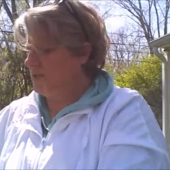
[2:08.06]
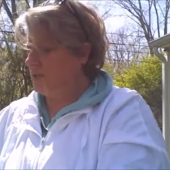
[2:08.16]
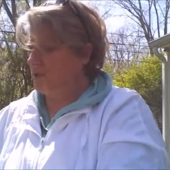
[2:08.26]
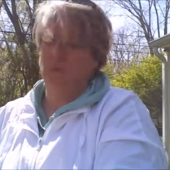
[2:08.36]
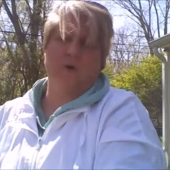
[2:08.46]

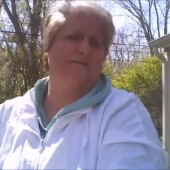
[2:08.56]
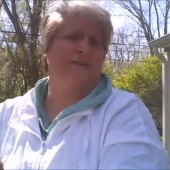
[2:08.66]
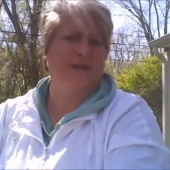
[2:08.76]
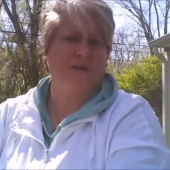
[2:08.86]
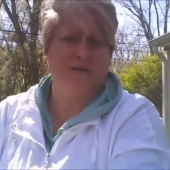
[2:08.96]
what
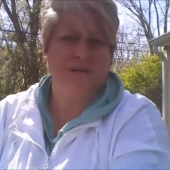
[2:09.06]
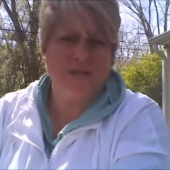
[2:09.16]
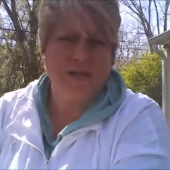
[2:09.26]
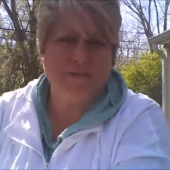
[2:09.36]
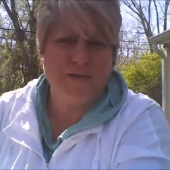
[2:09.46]
factors
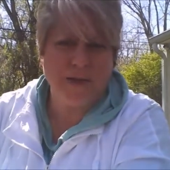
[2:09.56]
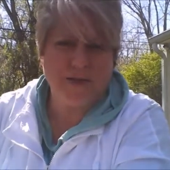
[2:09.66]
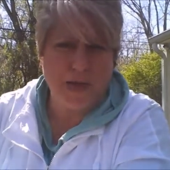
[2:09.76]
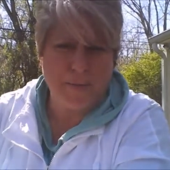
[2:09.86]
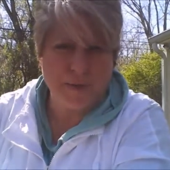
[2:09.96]
affect
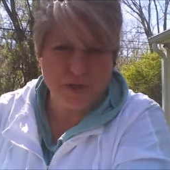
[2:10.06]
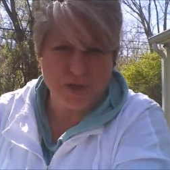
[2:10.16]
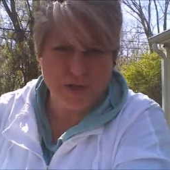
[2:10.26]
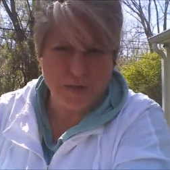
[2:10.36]
temperature?